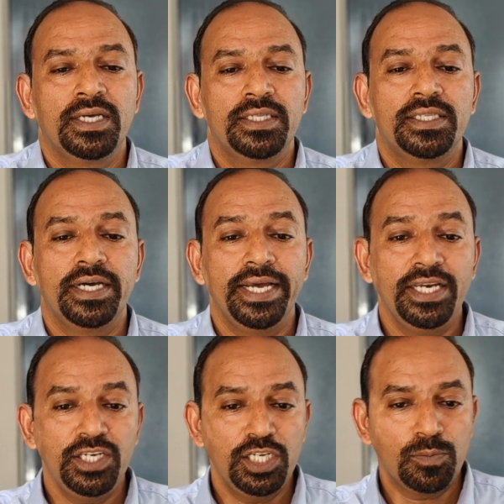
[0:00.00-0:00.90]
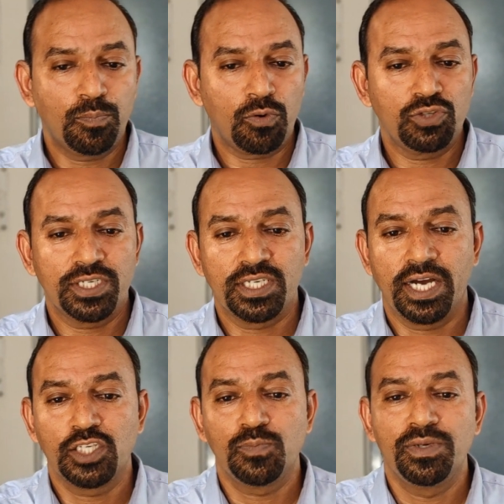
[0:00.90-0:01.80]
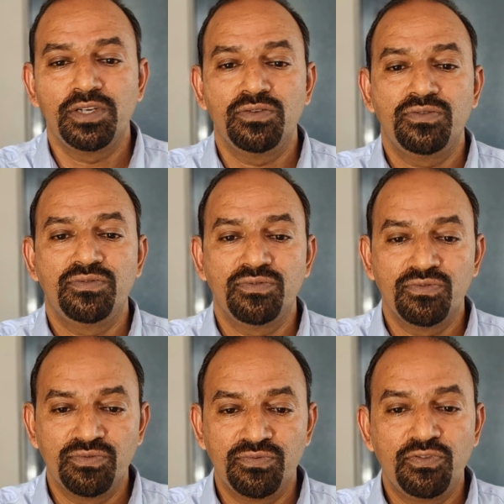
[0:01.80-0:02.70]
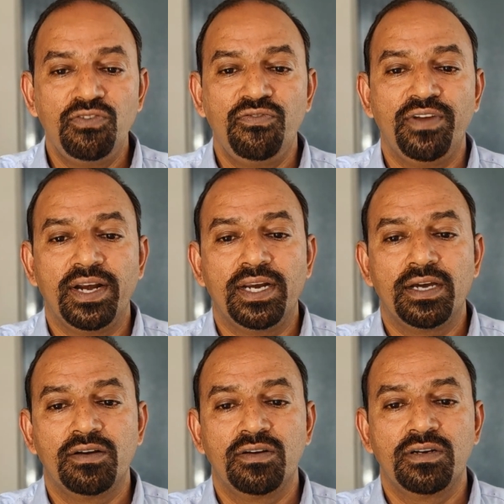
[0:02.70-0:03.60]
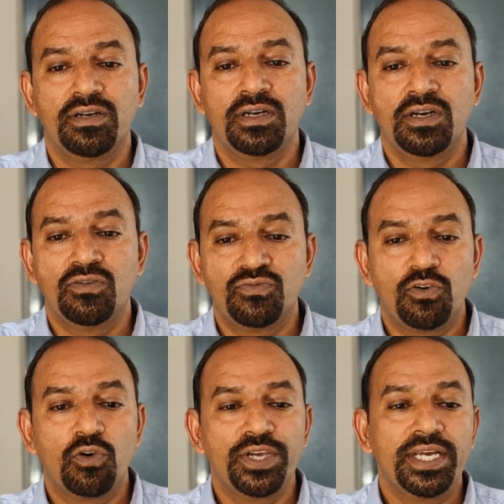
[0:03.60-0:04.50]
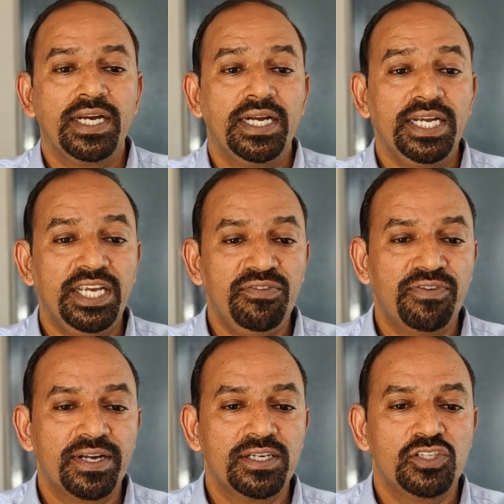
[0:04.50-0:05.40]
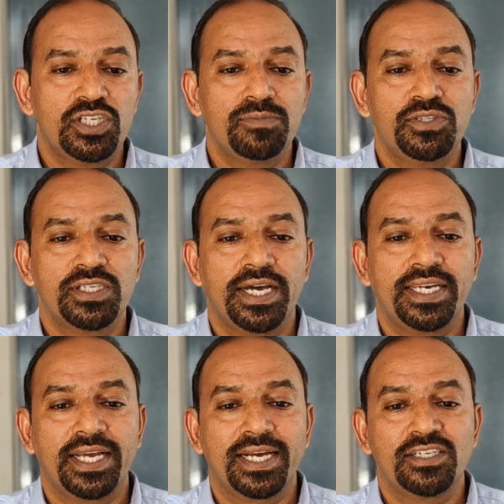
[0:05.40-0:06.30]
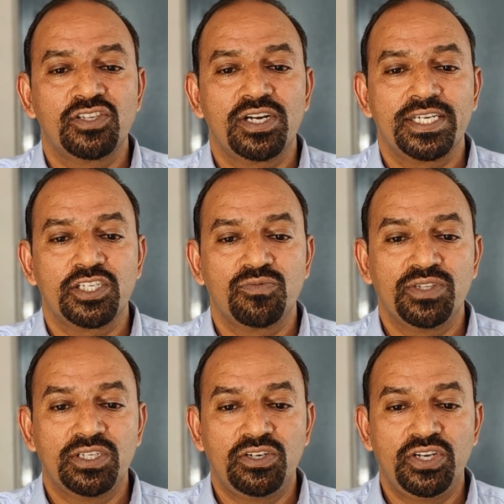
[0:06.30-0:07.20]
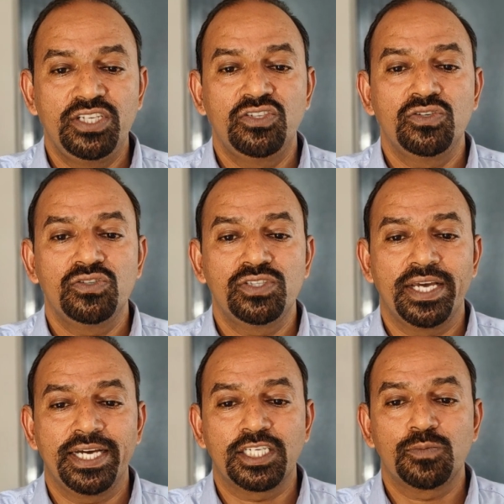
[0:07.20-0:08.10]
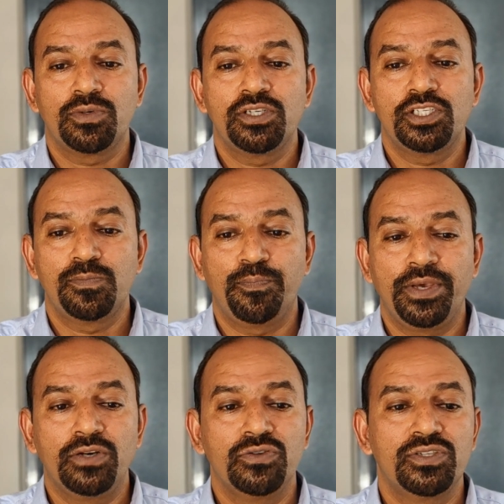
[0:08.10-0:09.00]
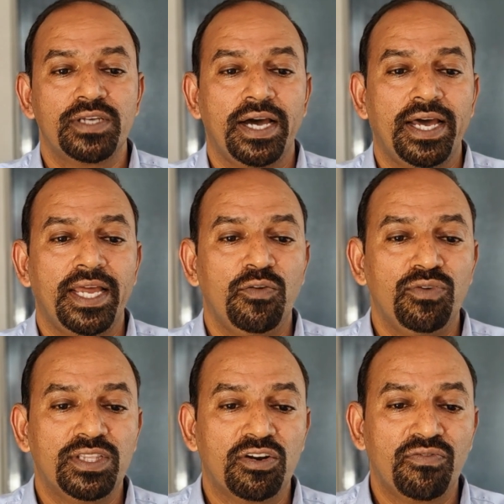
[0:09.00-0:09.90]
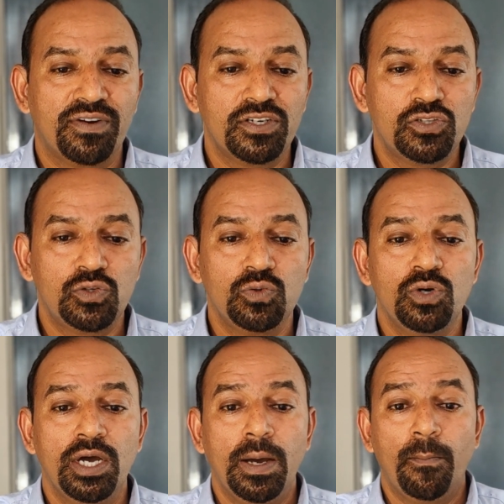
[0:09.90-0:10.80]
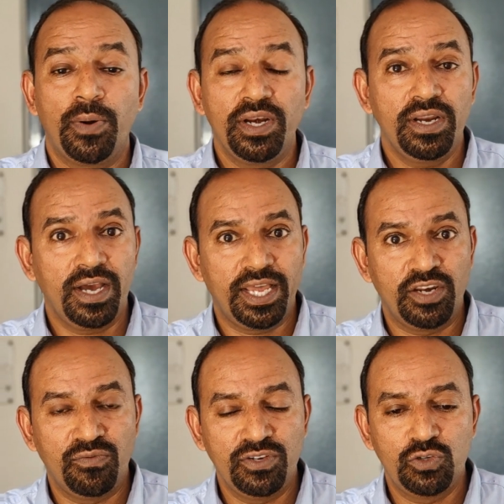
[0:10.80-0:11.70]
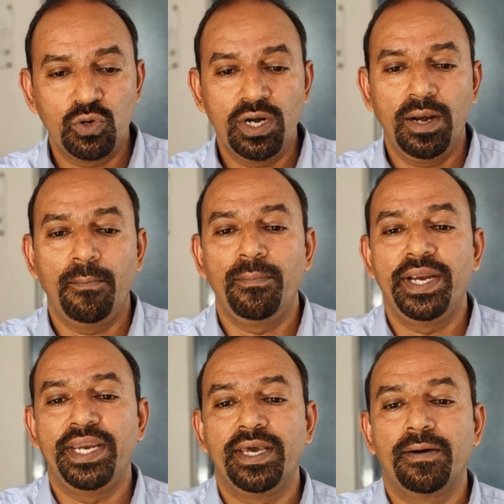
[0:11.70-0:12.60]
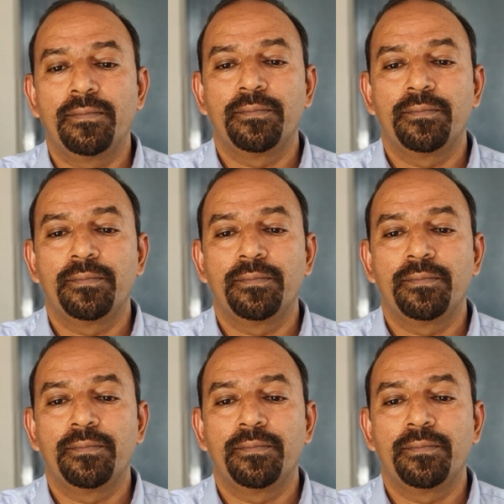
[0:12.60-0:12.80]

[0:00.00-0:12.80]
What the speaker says: The entire project has been fulfilled following different steps and consultation with the teachers, experts, peers, and with reference to print and visual media.